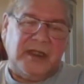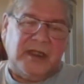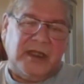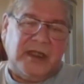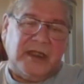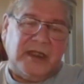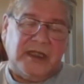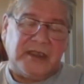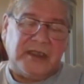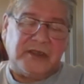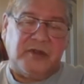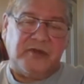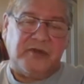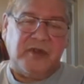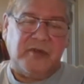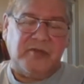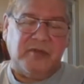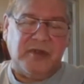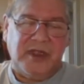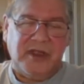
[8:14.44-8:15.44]
And that's what
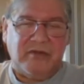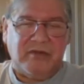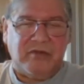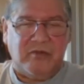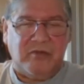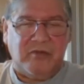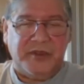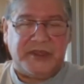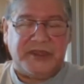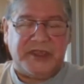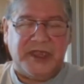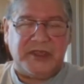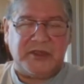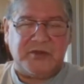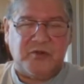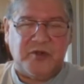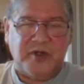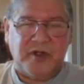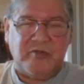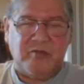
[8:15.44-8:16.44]
we believe. We change
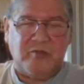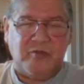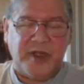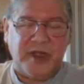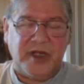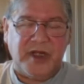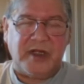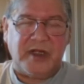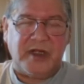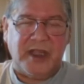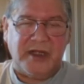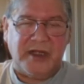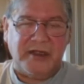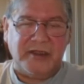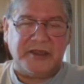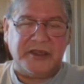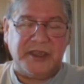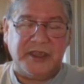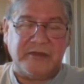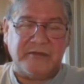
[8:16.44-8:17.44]
form. We are
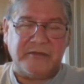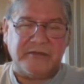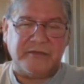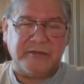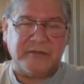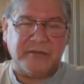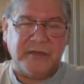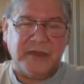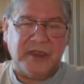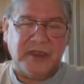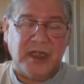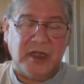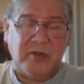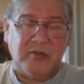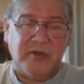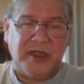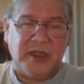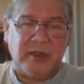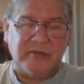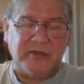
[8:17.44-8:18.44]
energy. And
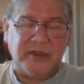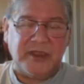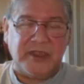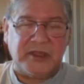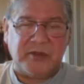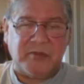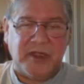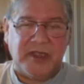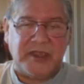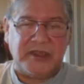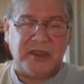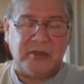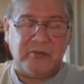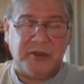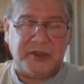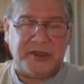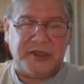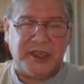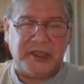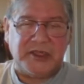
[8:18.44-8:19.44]
we come to this place and
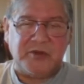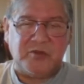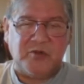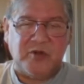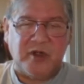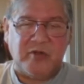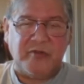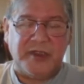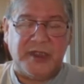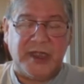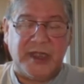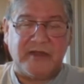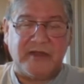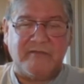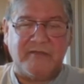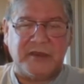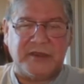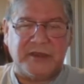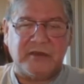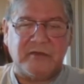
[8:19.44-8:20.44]
we change form. We take a
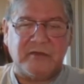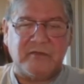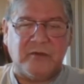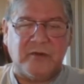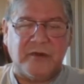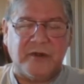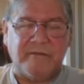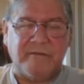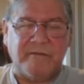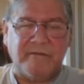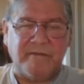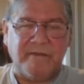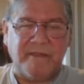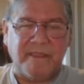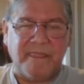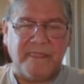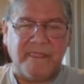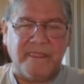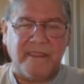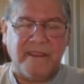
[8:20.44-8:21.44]
physical form.
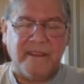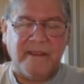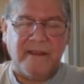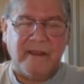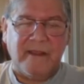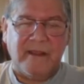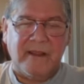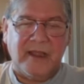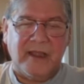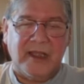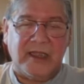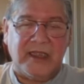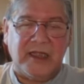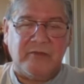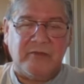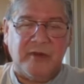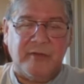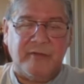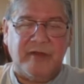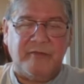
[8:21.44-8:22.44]
And
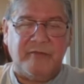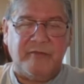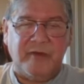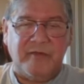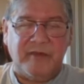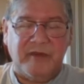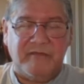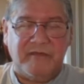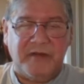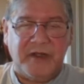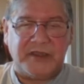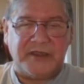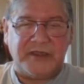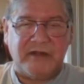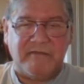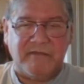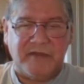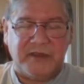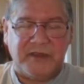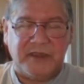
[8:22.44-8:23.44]
then when we, when we finish
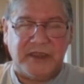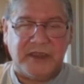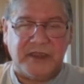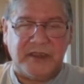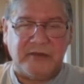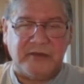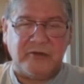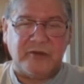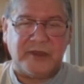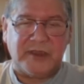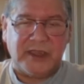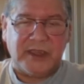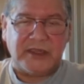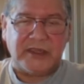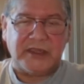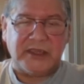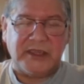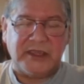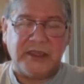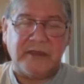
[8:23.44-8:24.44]
our visit here with
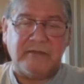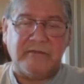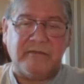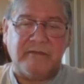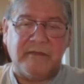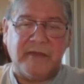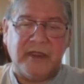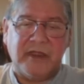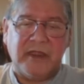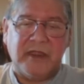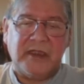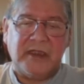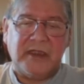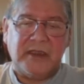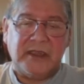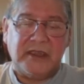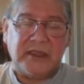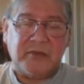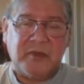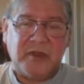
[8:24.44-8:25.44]
Dalski,
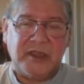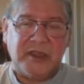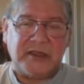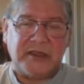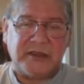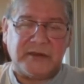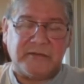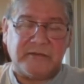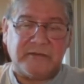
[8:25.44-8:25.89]
this place